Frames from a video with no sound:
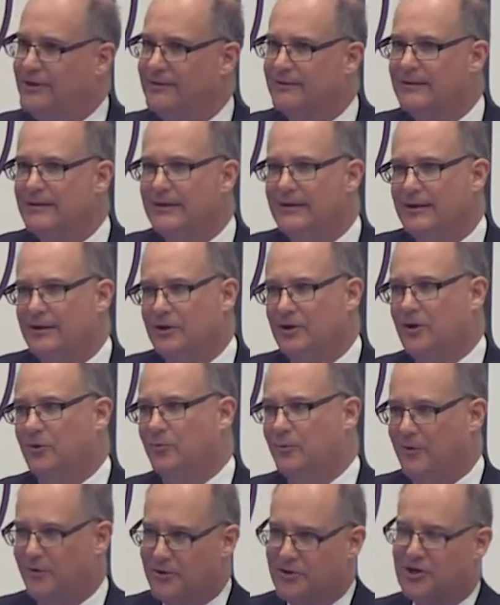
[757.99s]
And, you know,
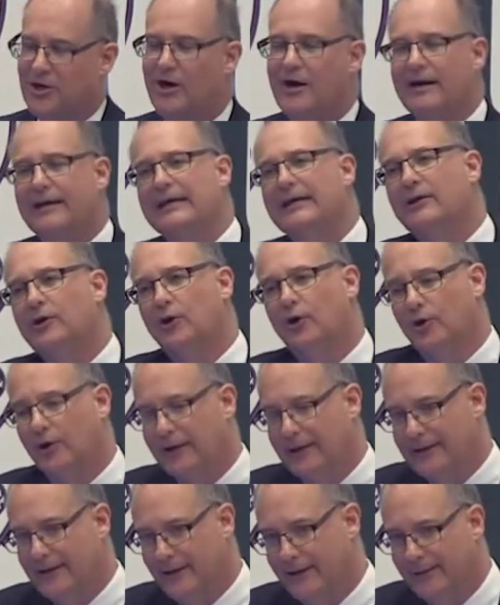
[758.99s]
we were talking
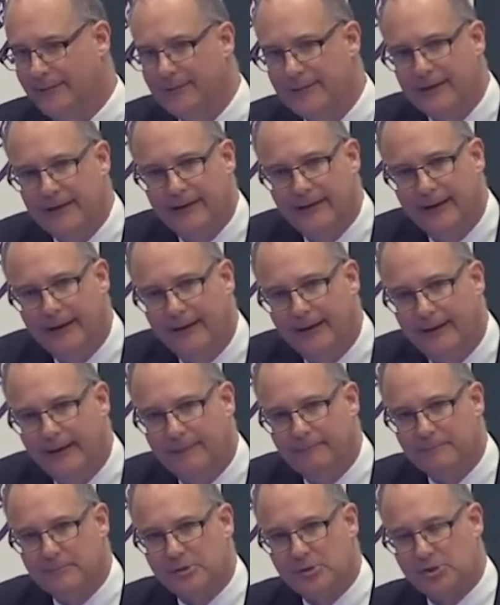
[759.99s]
earlier,
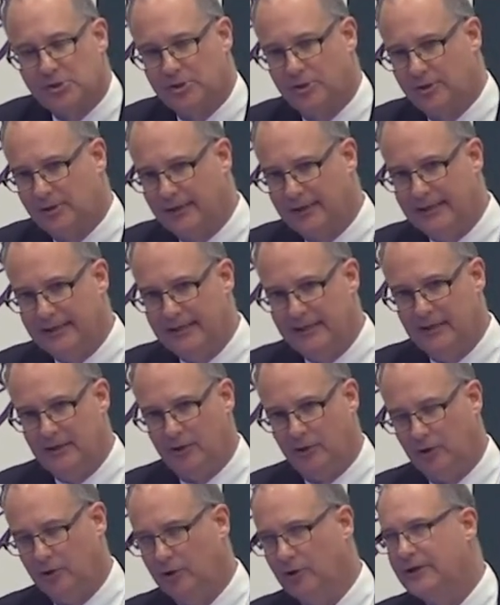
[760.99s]
um, certainly
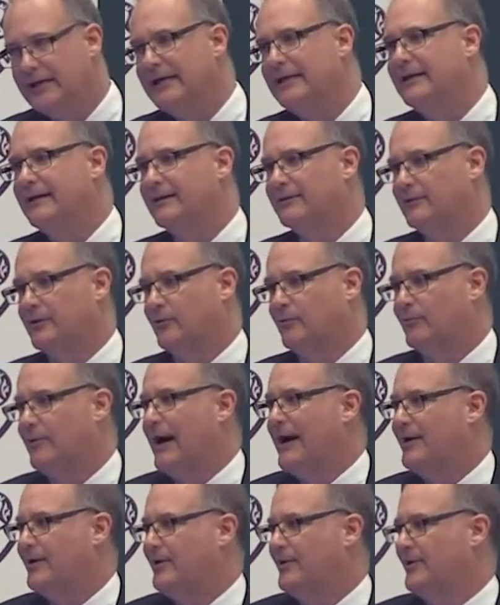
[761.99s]
looking at the
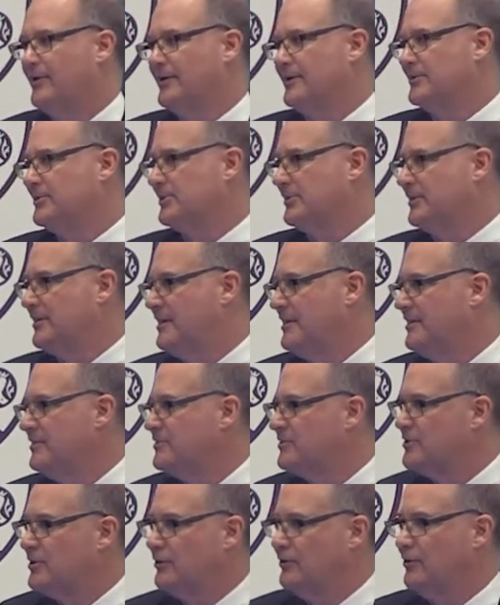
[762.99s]
record is
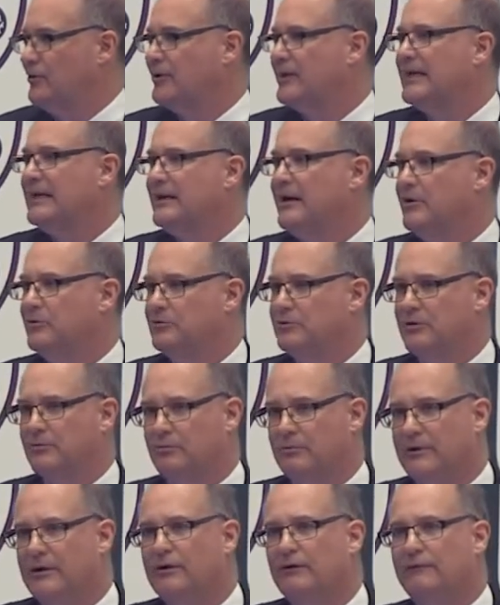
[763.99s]
akin to looking out the
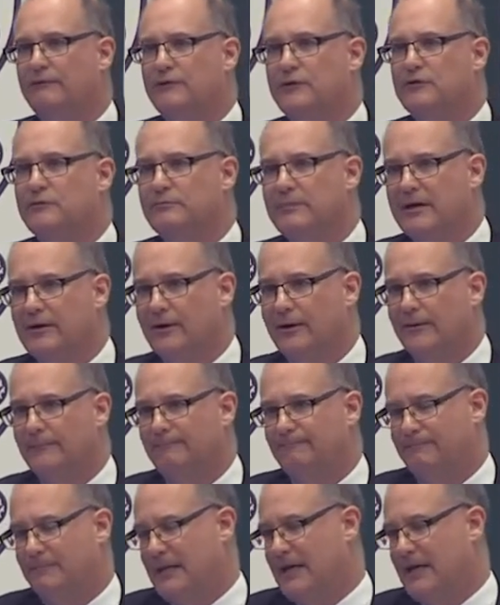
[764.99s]
rear view mirror.